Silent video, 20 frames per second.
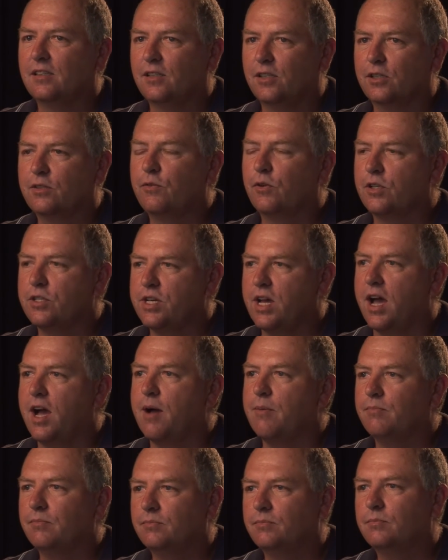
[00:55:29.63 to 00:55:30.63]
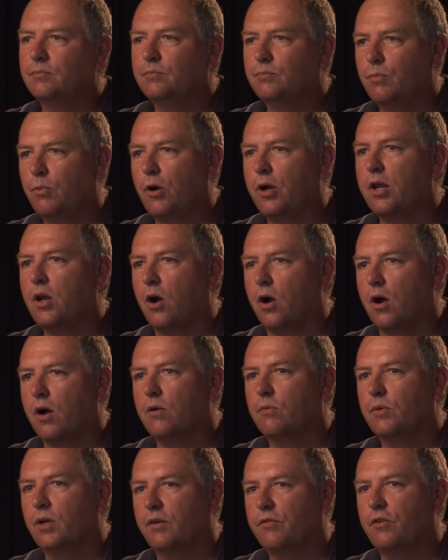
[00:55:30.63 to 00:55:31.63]
Looked for a job pretty
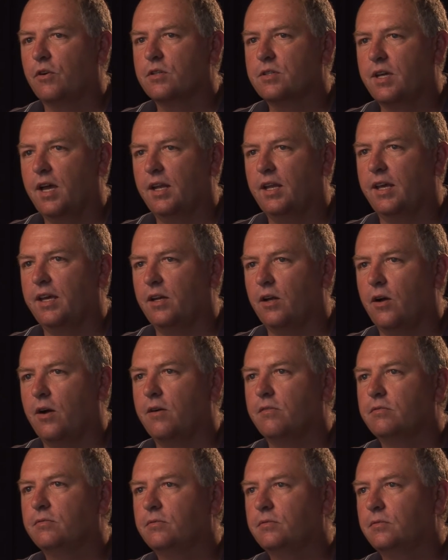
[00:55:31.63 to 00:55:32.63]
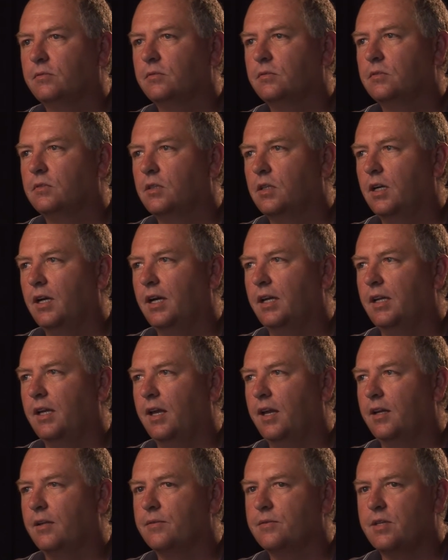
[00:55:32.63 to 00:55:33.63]
hard when I first got laid off.
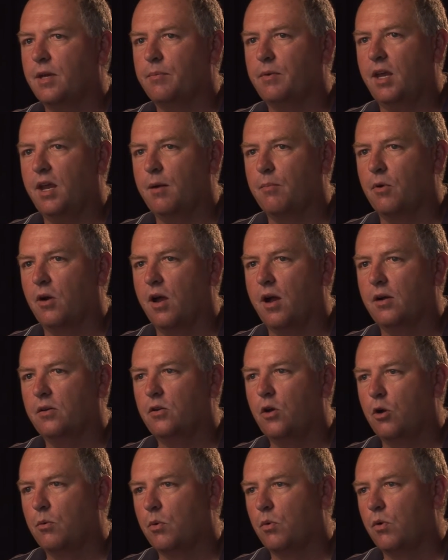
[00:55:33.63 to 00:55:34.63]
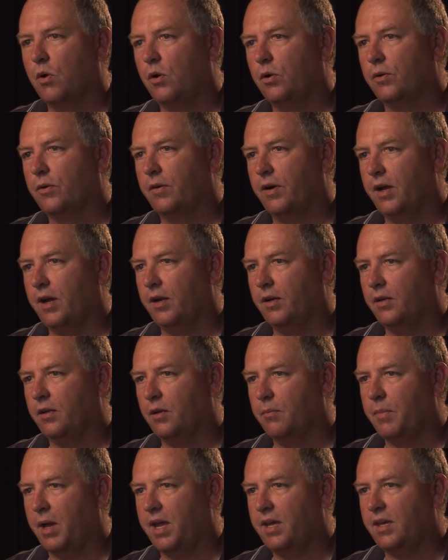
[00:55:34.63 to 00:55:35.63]
And then September, October rolled around
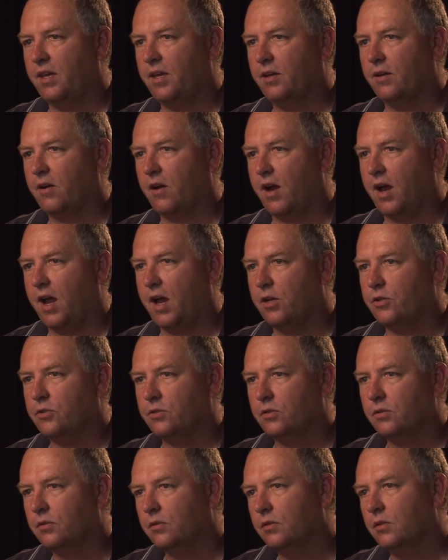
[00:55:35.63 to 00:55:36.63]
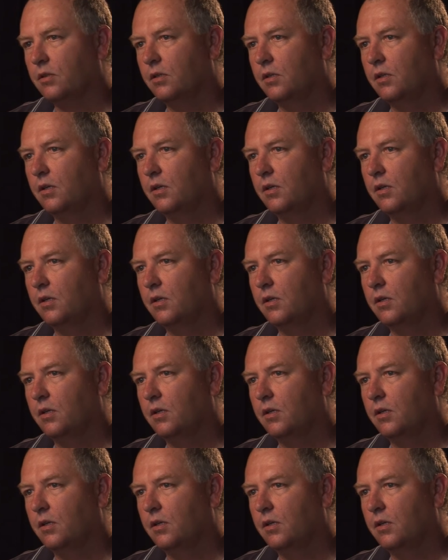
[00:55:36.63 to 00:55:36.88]
and the banking crash, and